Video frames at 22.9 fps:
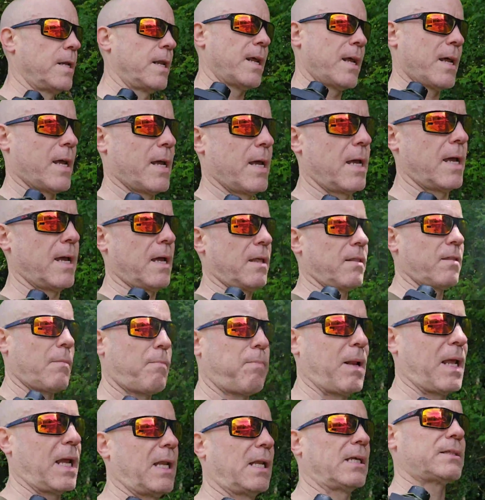the
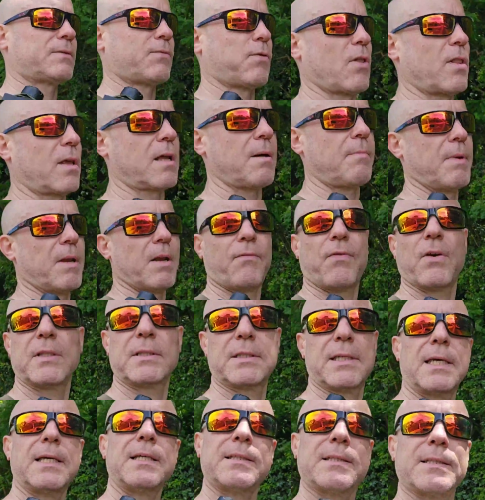playlist for the Camino
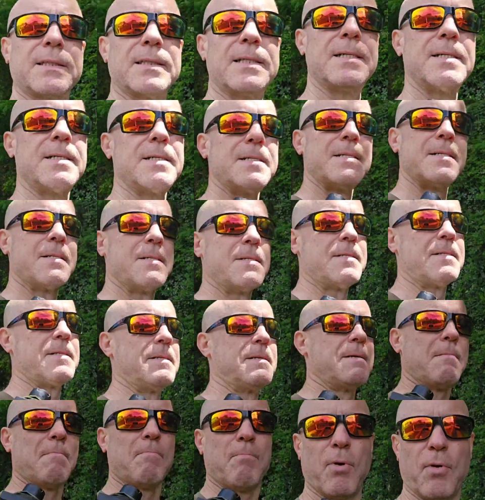Frances.
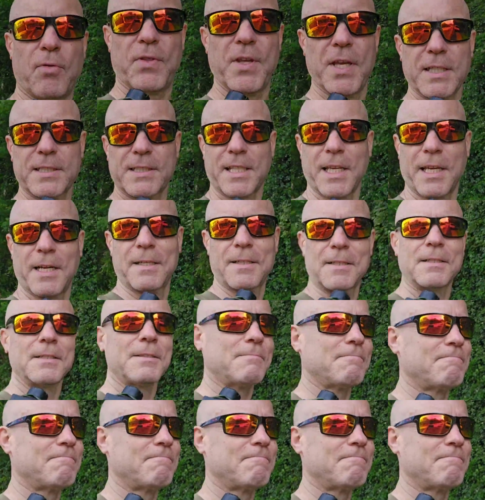But this year